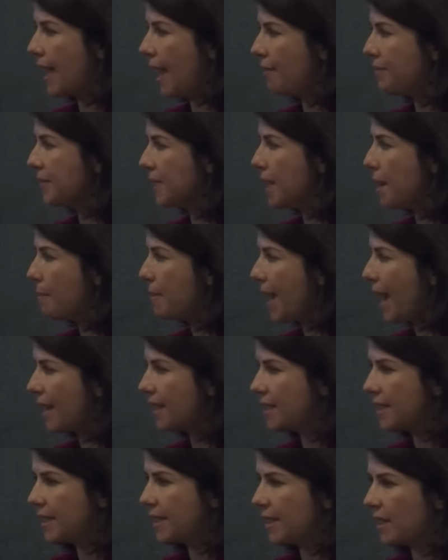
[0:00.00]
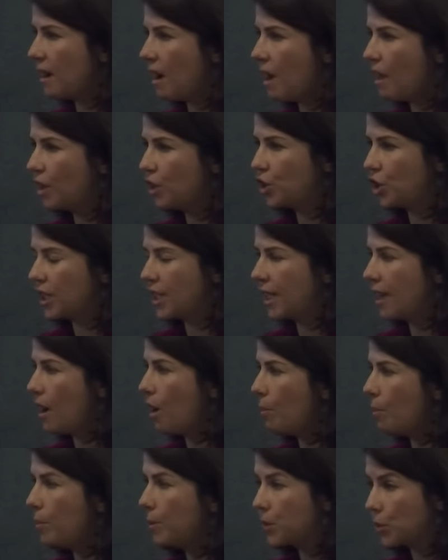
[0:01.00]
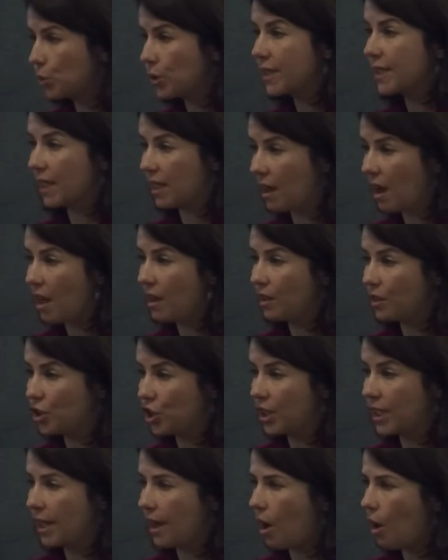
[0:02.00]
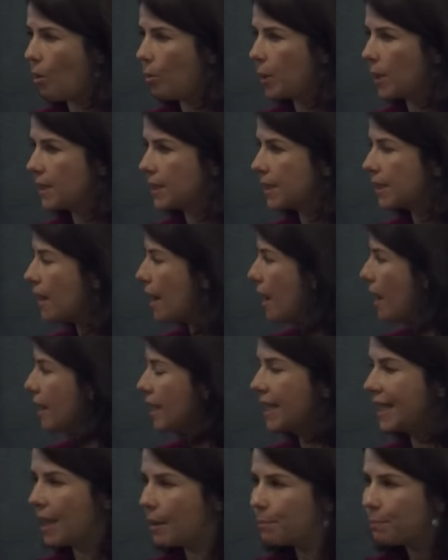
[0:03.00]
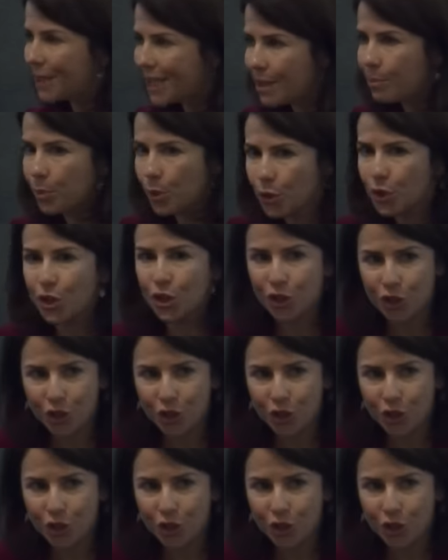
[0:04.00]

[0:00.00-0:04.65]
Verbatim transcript: have to come back to psychology to help school psychology to help us uh, get people to